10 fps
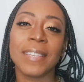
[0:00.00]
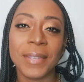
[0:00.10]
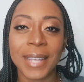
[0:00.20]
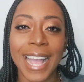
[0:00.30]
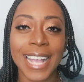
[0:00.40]
up,
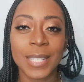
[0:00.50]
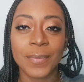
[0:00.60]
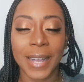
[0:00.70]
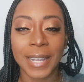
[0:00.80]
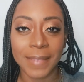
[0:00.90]
you
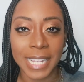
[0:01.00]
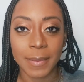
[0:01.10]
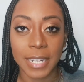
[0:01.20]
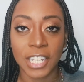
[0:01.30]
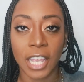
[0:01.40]
guys? Welcome back to
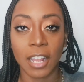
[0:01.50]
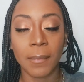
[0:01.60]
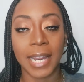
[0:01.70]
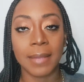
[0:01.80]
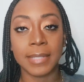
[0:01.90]
my channel.
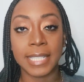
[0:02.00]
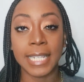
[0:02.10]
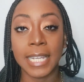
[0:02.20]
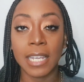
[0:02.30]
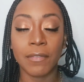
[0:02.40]
My name is
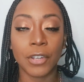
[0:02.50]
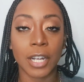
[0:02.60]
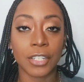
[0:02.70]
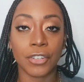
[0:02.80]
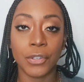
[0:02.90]
Dee. If you
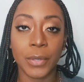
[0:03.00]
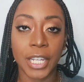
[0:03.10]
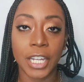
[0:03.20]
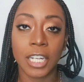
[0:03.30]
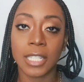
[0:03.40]
guys are new
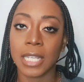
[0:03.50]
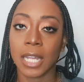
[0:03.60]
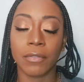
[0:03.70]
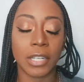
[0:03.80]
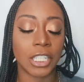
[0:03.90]
here,
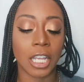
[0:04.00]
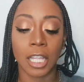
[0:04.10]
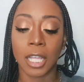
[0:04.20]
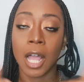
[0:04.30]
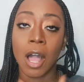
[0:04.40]

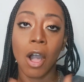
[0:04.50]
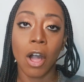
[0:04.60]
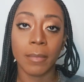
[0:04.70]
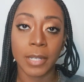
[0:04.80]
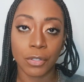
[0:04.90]
deeonnarachelle.
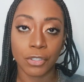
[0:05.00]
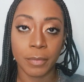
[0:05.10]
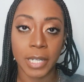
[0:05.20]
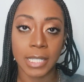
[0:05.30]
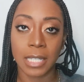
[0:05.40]
All of my social
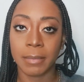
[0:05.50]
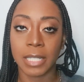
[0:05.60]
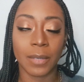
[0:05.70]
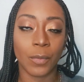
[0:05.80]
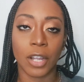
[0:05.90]
media is going to be
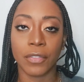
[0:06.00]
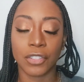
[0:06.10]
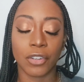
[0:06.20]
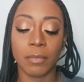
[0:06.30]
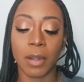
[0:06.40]
somewhere on the
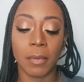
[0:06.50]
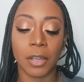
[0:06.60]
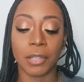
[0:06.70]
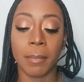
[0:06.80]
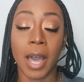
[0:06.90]
screen, probably
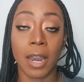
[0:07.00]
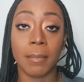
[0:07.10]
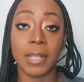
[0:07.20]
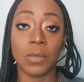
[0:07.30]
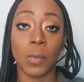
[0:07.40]
on the
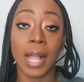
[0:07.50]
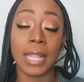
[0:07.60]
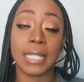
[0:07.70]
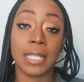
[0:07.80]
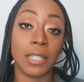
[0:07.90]
bottom, as well
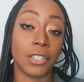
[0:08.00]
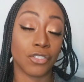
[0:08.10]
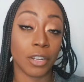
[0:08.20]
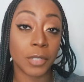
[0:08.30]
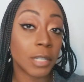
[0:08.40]
as in the
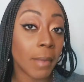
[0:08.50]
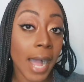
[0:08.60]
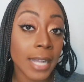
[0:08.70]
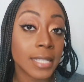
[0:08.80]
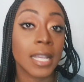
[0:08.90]
description
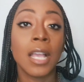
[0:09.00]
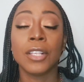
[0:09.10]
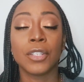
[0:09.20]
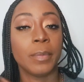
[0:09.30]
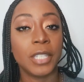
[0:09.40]
box.
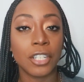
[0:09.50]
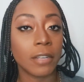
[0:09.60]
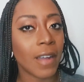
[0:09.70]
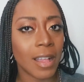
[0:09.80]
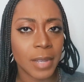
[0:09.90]
So be sure
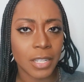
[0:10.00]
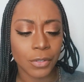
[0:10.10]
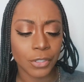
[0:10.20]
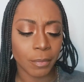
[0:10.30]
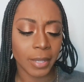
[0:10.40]
to follow me on
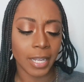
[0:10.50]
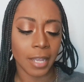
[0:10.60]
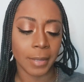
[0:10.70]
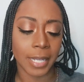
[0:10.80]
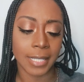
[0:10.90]
social
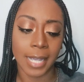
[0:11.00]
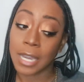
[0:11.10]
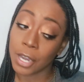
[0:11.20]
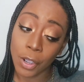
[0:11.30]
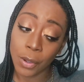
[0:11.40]
media, because I
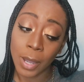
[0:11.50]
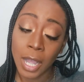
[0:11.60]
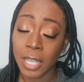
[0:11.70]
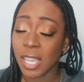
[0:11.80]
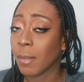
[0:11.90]
know
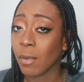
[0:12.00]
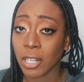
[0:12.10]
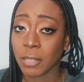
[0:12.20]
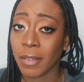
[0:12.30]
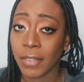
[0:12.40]
y'all be
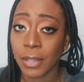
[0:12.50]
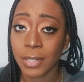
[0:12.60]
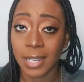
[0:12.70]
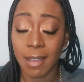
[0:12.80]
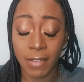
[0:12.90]
watching my
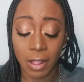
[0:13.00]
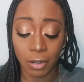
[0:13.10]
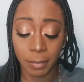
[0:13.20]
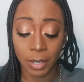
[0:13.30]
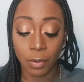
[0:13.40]
videos and not
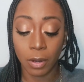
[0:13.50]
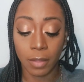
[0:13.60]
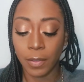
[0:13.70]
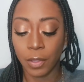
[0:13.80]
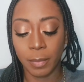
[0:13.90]
following me,
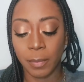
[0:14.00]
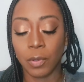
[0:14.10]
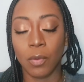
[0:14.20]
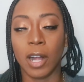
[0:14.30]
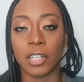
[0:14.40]
or the only
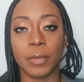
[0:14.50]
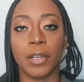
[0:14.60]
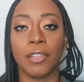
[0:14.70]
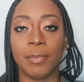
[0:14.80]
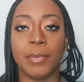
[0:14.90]
people who watch me
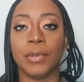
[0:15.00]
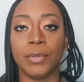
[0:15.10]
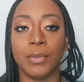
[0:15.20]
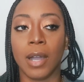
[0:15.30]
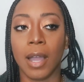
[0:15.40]
are the people
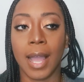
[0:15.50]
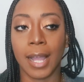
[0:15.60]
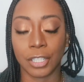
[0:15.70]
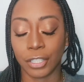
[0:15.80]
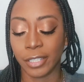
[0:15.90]
who
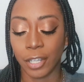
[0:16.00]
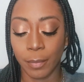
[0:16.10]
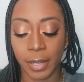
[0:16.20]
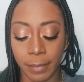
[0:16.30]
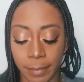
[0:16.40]
actually know
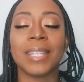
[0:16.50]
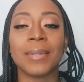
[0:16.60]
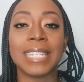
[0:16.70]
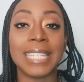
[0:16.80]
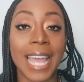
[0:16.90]
me.
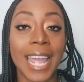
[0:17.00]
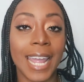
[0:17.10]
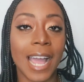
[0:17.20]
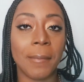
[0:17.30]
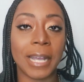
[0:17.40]
So
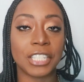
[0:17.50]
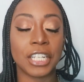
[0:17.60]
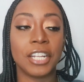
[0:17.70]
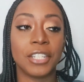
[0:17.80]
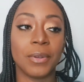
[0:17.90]
today I'm
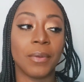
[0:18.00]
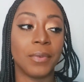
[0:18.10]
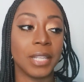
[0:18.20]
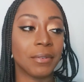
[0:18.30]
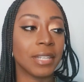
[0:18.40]
actually going to do a
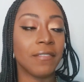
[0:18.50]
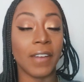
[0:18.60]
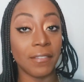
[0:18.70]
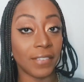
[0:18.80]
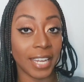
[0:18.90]
really
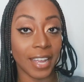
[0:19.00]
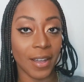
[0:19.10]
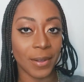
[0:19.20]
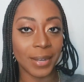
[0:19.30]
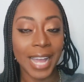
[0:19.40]
fun
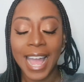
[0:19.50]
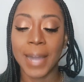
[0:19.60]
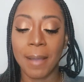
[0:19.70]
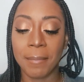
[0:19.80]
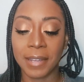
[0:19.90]
video.
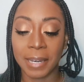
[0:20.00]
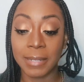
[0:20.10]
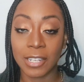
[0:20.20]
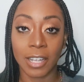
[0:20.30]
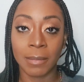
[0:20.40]
I'm going to
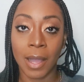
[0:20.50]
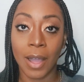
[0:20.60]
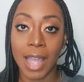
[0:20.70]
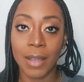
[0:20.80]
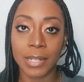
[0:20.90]
be talking
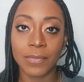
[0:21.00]
about iOS